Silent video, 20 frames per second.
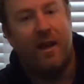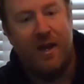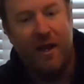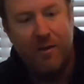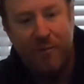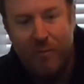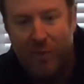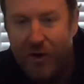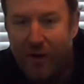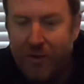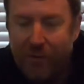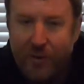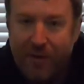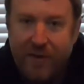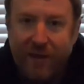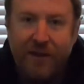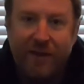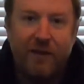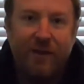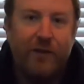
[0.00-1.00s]
In part
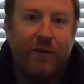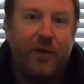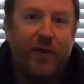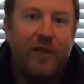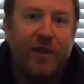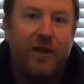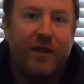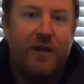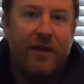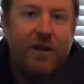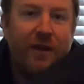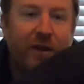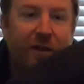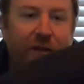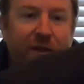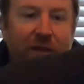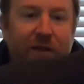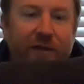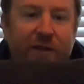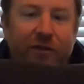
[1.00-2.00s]
with this little thing here.
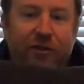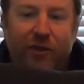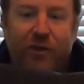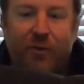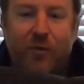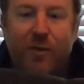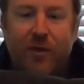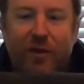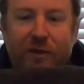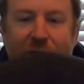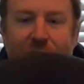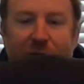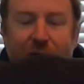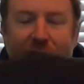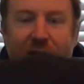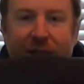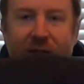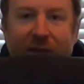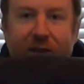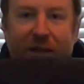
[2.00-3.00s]
This is just one of those little
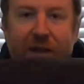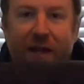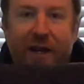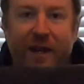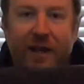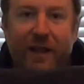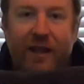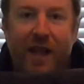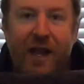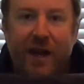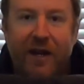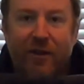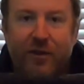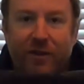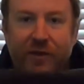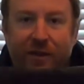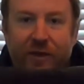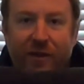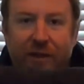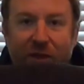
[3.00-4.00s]
insulated
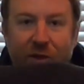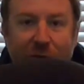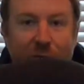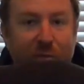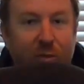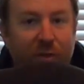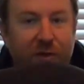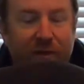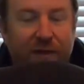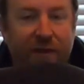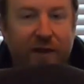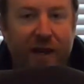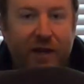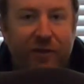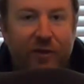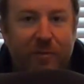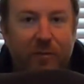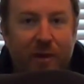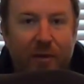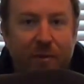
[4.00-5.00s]
liners that you would put
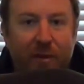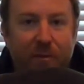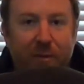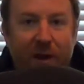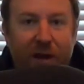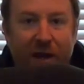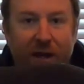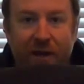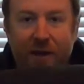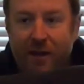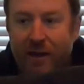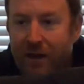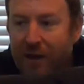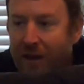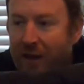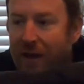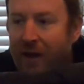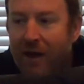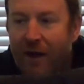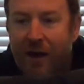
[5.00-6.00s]
inside your mummy bag.
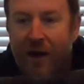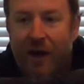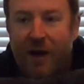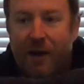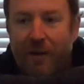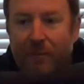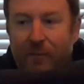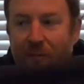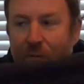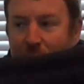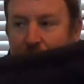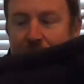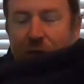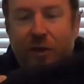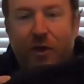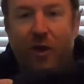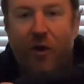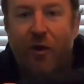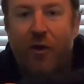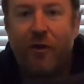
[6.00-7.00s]

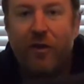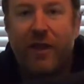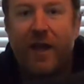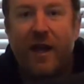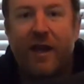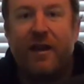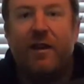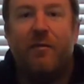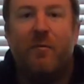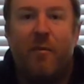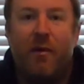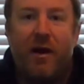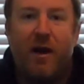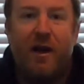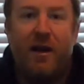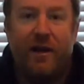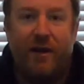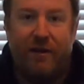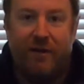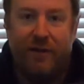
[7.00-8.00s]
With all that
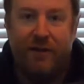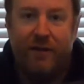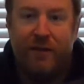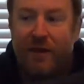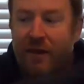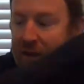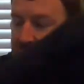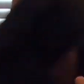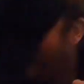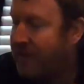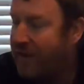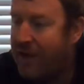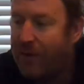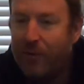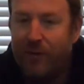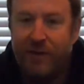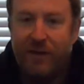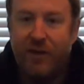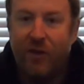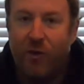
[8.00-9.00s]
combined, that
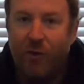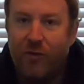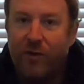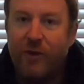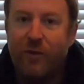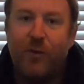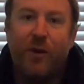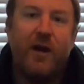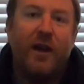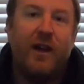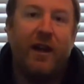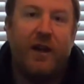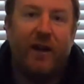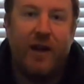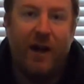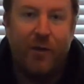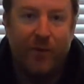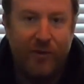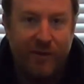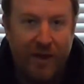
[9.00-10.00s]
was the only way
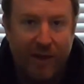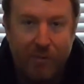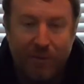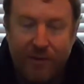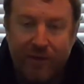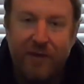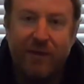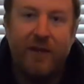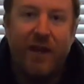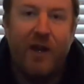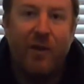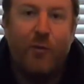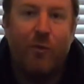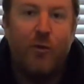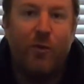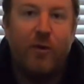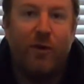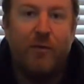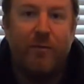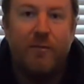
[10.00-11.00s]
I was able to stay
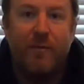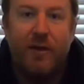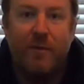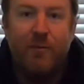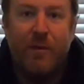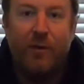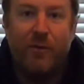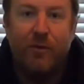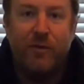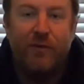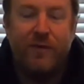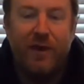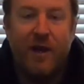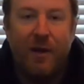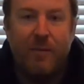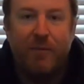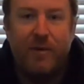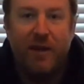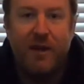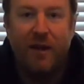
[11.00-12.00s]
warm in my
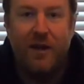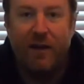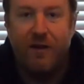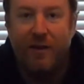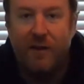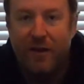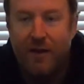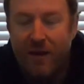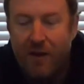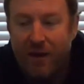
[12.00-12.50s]
rooftop tent